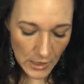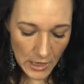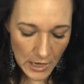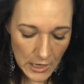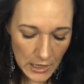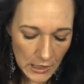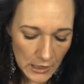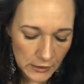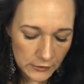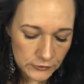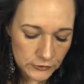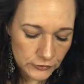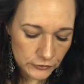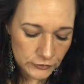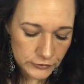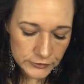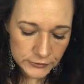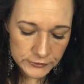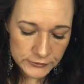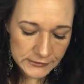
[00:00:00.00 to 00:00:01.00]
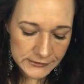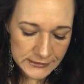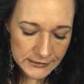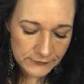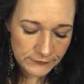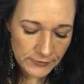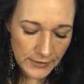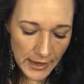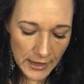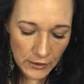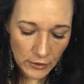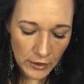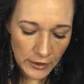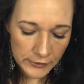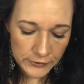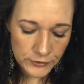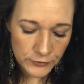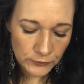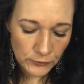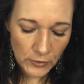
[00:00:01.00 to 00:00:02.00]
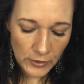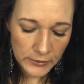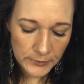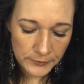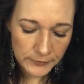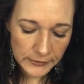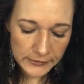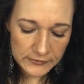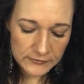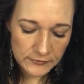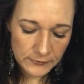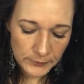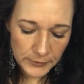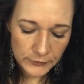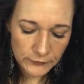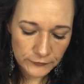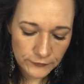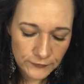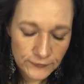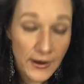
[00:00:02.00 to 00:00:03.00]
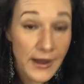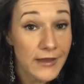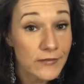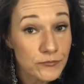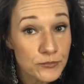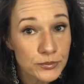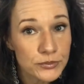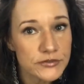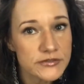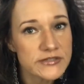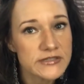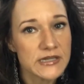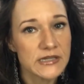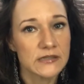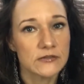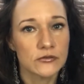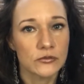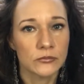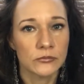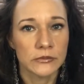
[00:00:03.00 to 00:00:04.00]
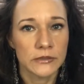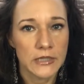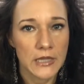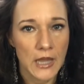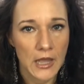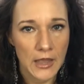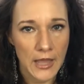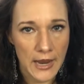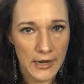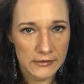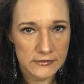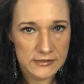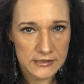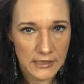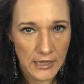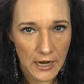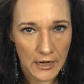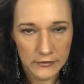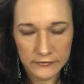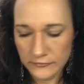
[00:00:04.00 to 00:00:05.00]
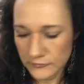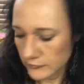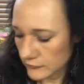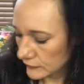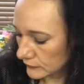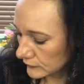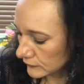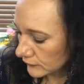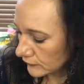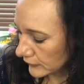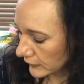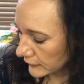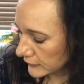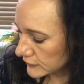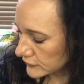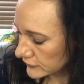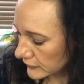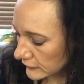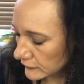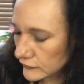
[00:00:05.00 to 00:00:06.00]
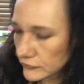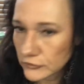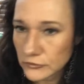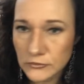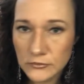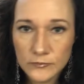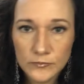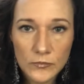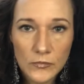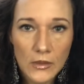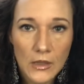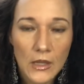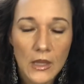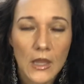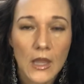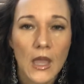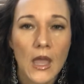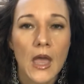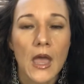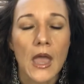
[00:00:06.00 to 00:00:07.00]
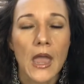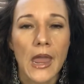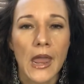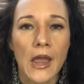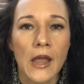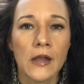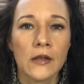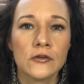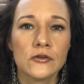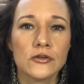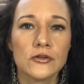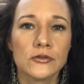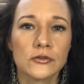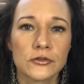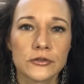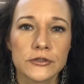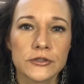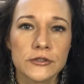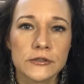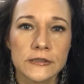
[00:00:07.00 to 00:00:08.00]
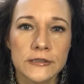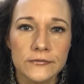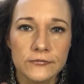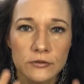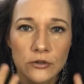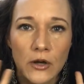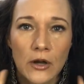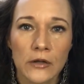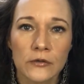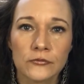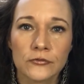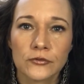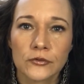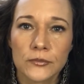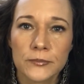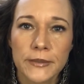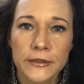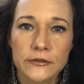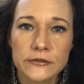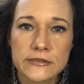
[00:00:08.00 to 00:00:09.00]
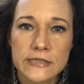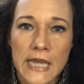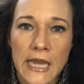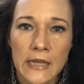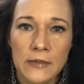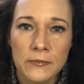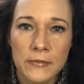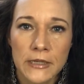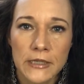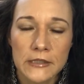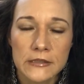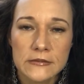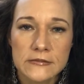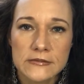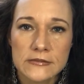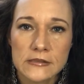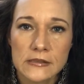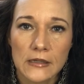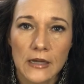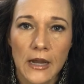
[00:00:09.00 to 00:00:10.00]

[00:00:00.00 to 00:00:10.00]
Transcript: And you're going to leave that on. It's about 5% only lactic acid, so it's very gentle. And you're going to leave it on for about 10 minutes.